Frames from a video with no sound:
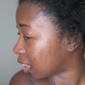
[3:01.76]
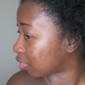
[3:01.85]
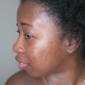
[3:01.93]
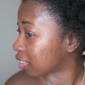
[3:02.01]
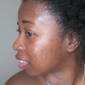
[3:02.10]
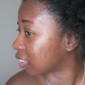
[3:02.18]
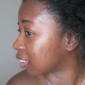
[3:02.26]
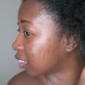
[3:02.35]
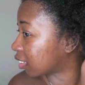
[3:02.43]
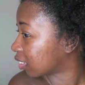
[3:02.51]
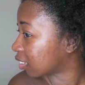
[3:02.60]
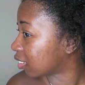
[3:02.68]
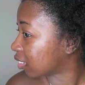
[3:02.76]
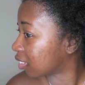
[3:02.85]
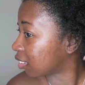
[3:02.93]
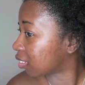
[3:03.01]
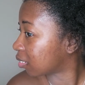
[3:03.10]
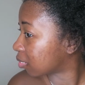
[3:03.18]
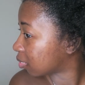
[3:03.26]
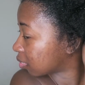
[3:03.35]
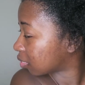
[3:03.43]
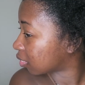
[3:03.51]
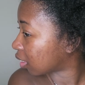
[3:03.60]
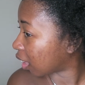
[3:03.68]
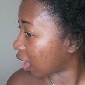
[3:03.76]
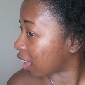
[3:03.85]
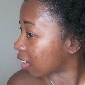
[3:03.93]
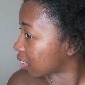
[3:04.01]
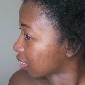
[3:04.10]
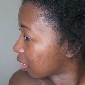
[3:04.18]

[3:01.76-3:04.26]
I feel like I had